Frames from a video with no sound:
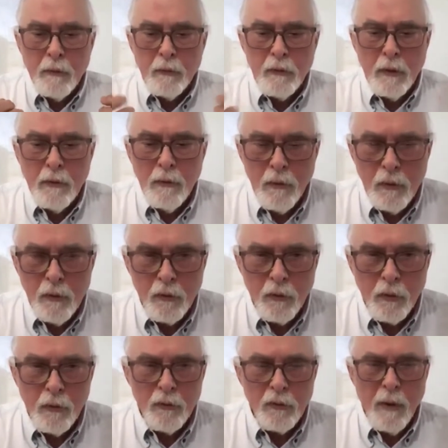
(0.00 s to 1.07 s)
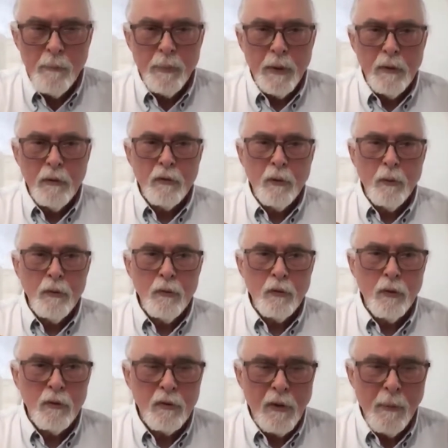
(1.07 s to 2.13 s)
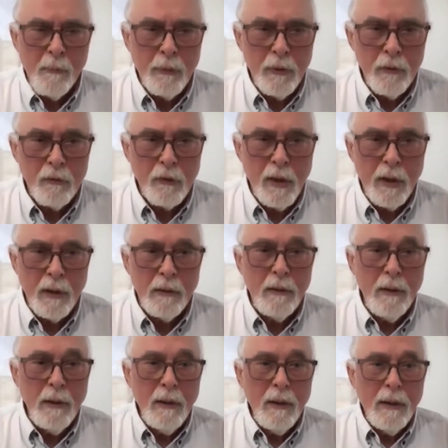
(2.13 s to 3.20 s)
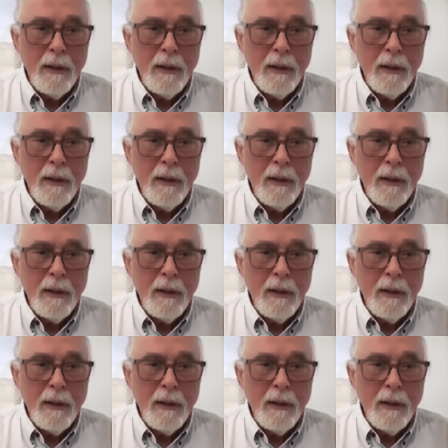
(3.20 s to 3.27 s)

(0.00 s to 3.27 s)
to send to the insurance companies so insurance companies can